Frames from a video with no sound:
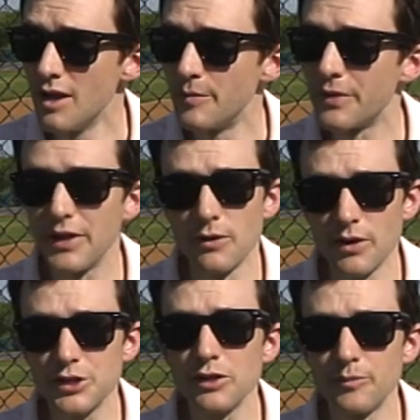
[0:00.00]
But the
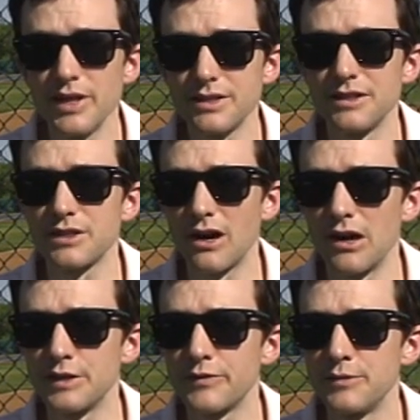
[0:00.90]
original business
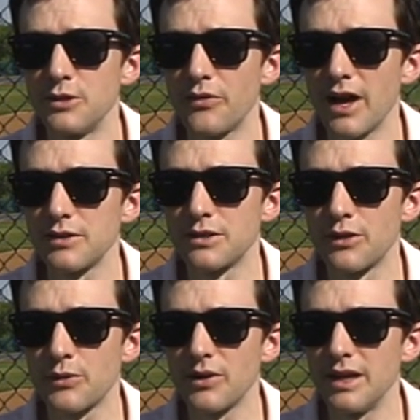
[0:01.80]
cards from
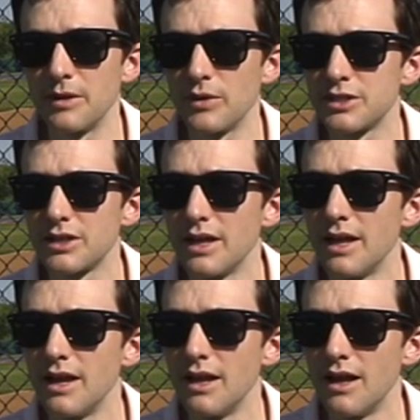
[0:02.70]
2003, in which
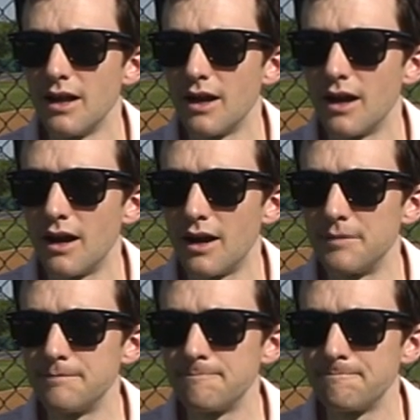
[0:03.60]

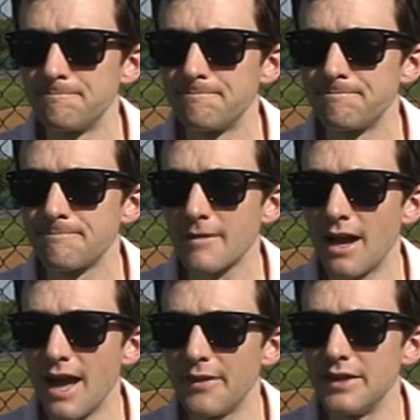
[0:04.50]

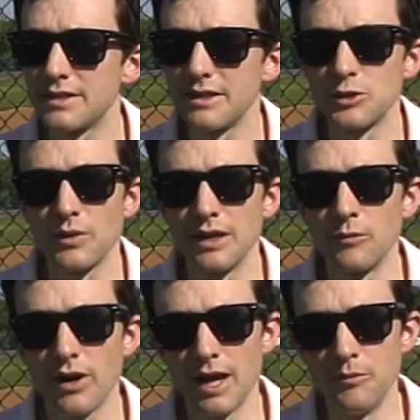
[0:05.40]
I had these things
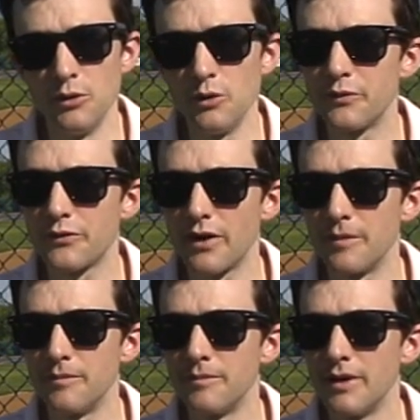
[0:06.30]
written when I moved
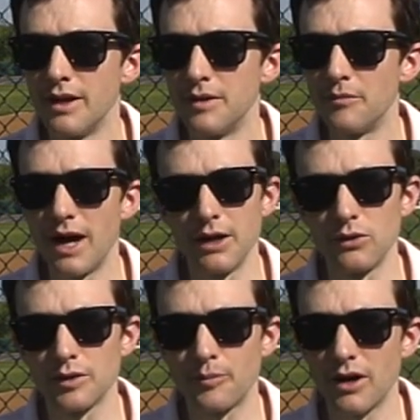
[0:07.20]
from my
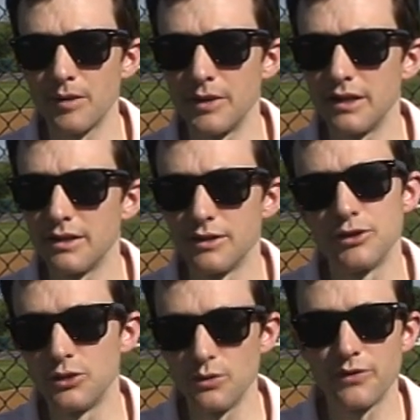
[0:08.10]
old apartment
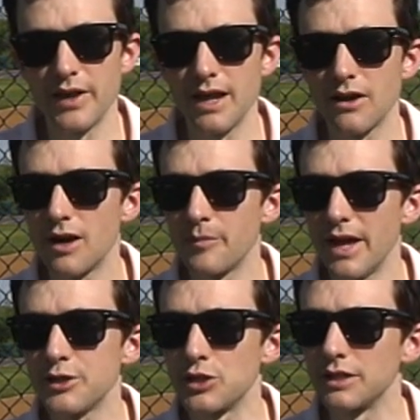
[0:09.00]
to the Vanguard
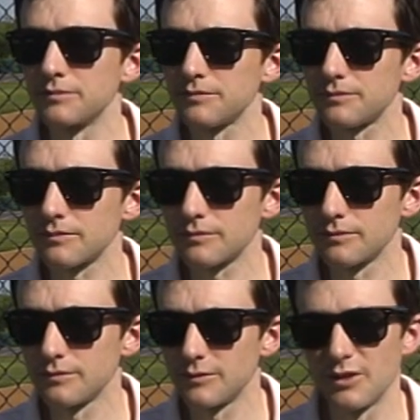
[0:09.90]
Mansion,
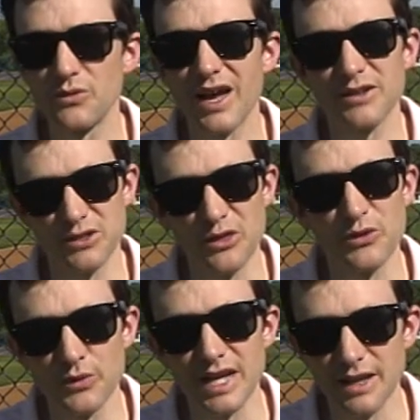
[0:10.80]

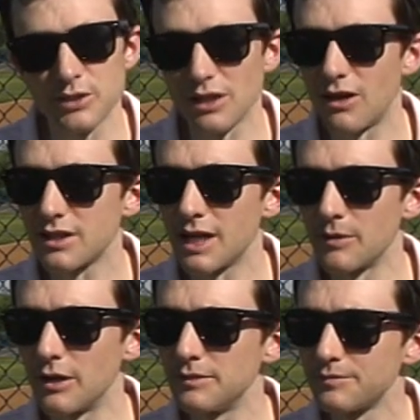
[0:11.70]
2003. It was a long time
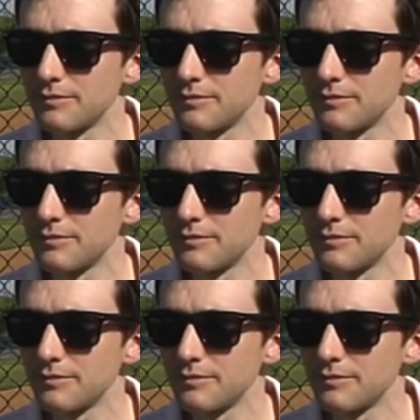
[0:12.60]
ago.